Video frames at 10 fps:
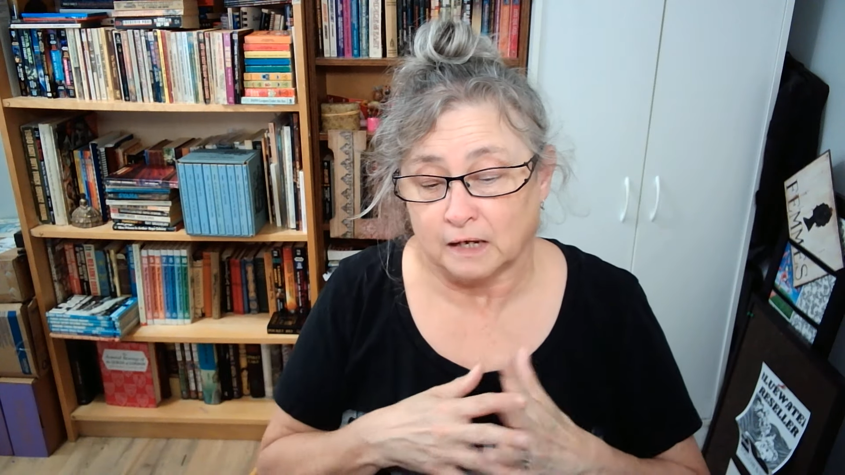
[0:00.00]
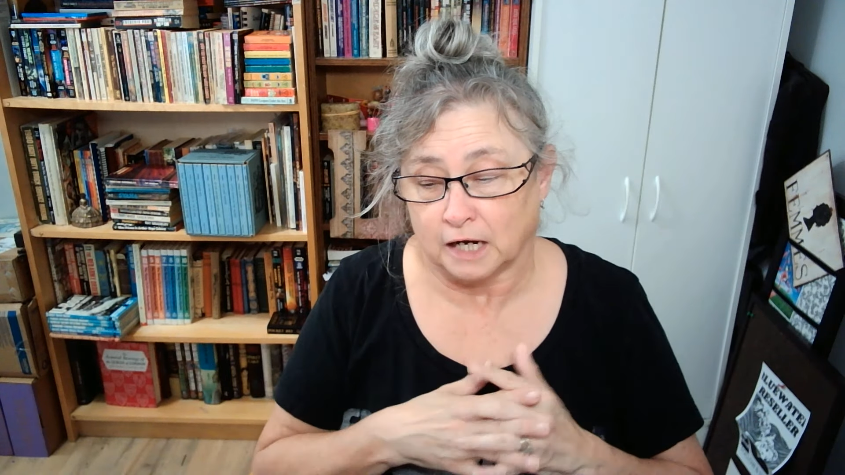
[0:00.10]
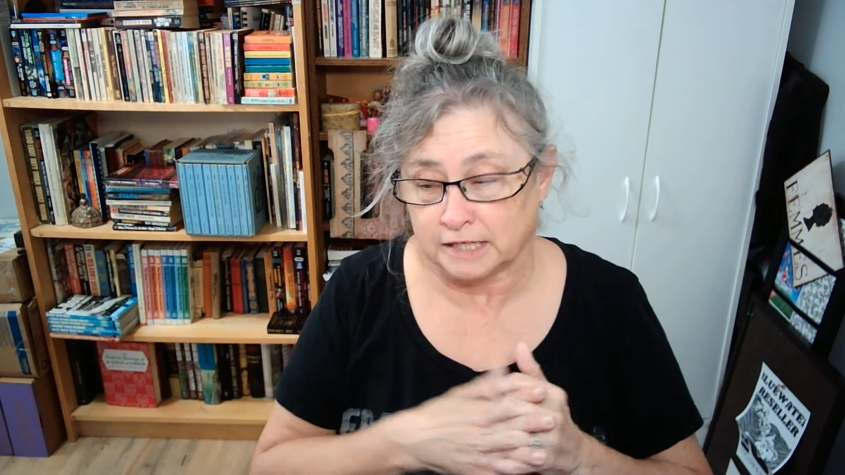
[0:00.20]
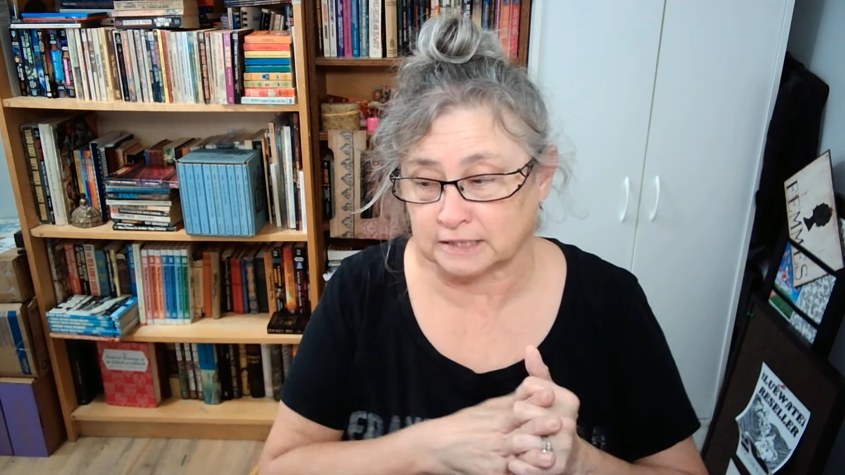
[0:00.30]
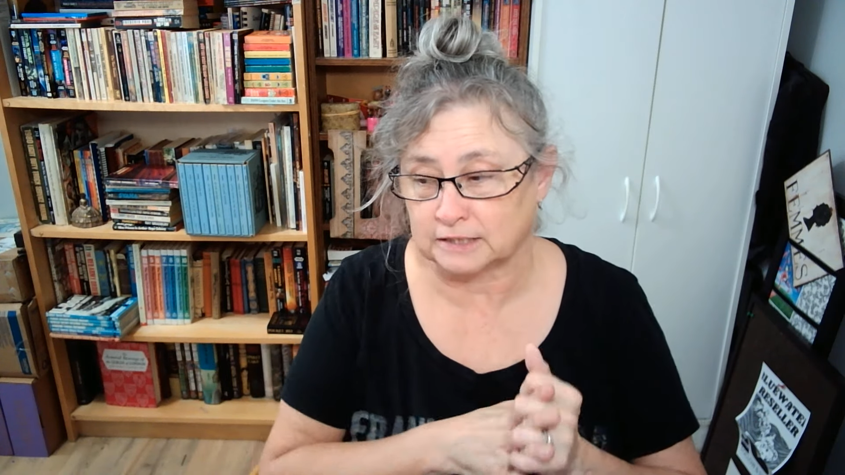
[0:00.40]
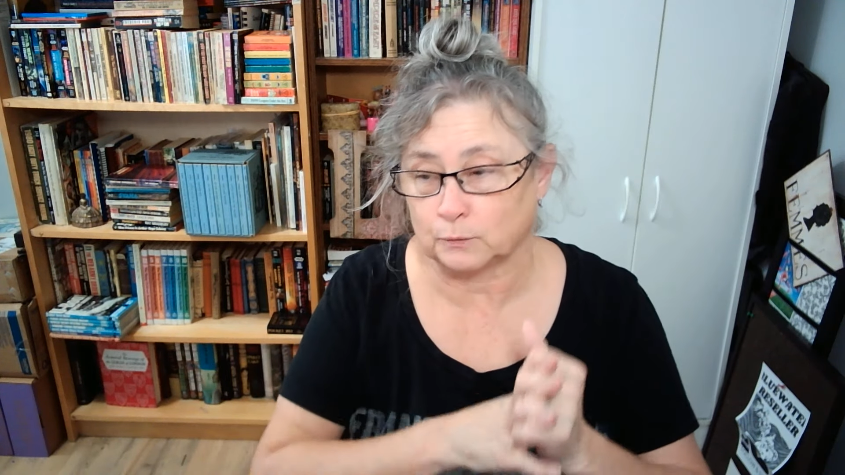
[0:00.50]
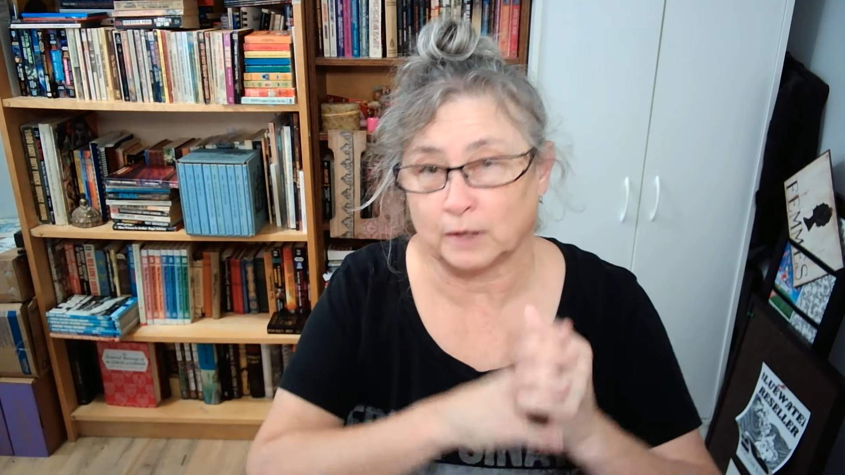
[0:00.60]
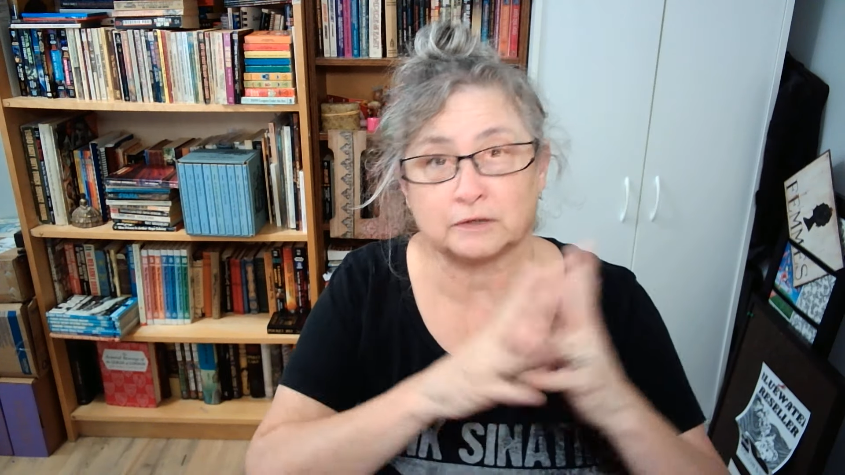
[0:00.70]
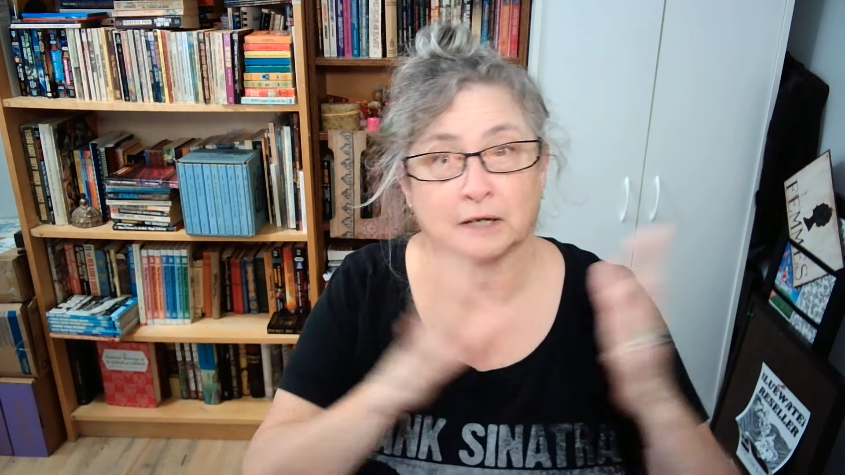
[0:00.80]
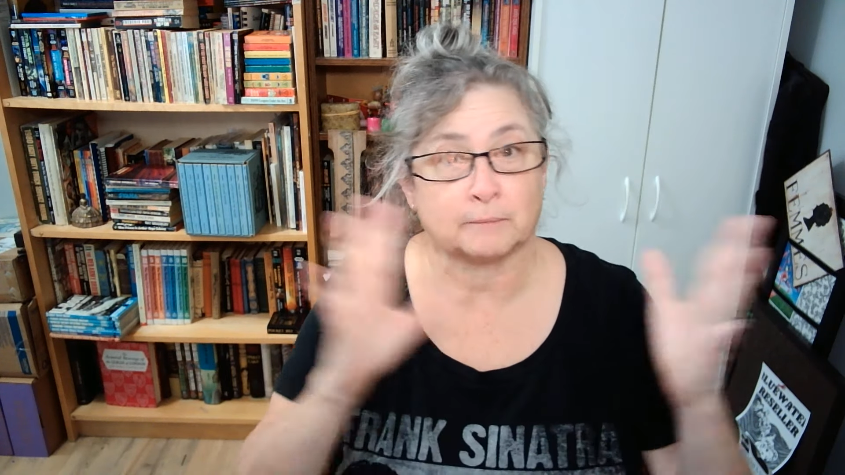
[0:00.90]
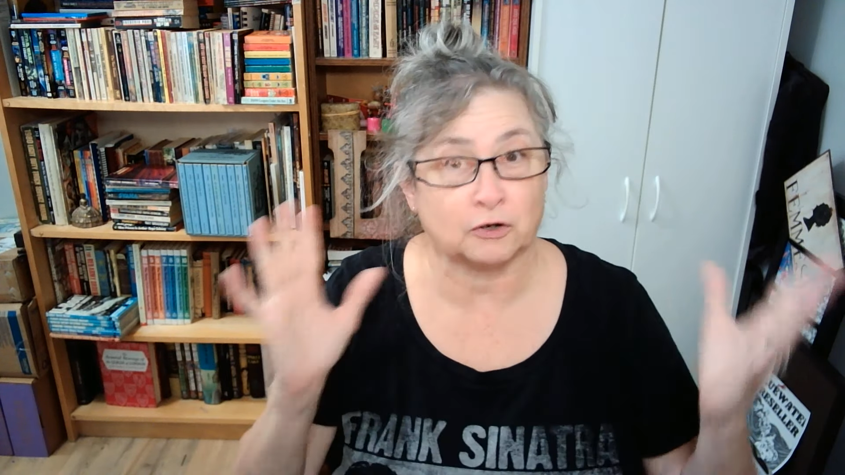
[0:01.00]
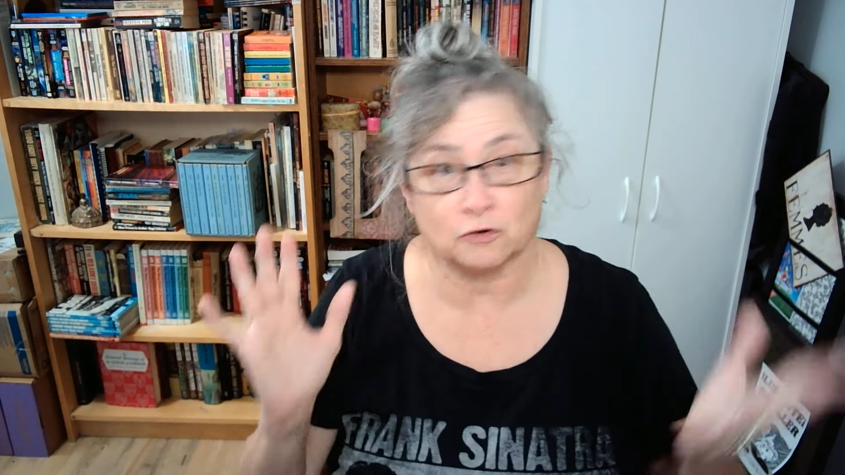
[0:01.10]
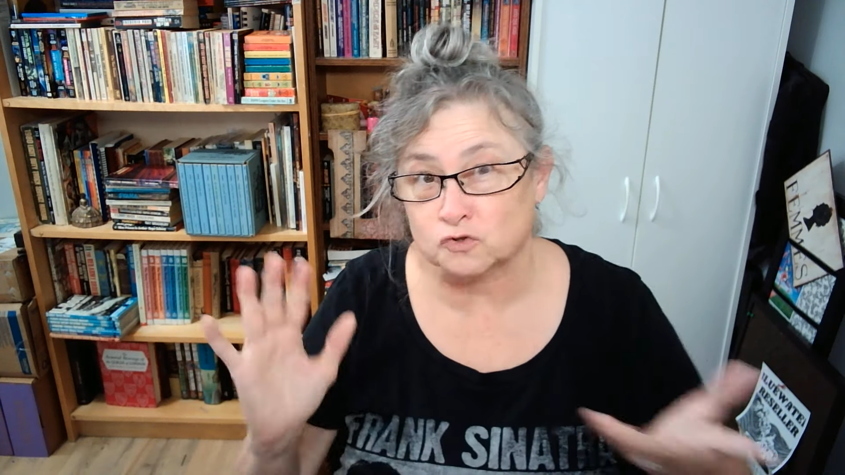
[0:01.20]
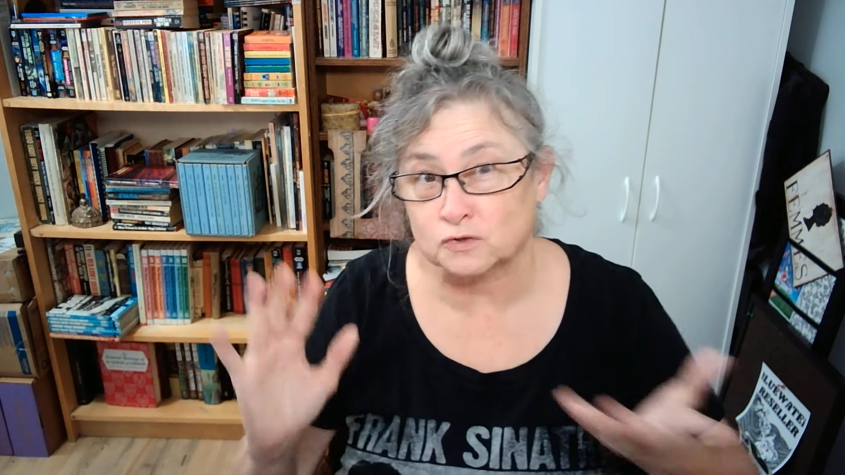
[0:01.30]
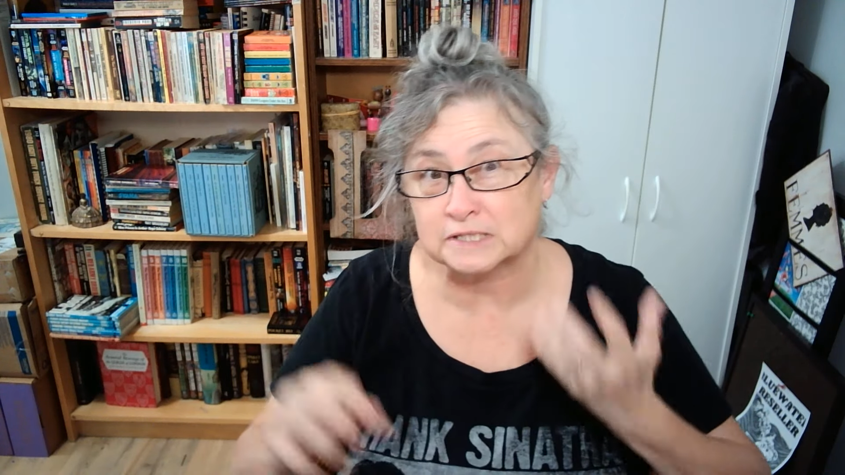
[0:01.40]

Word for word: I did go out and get my groceries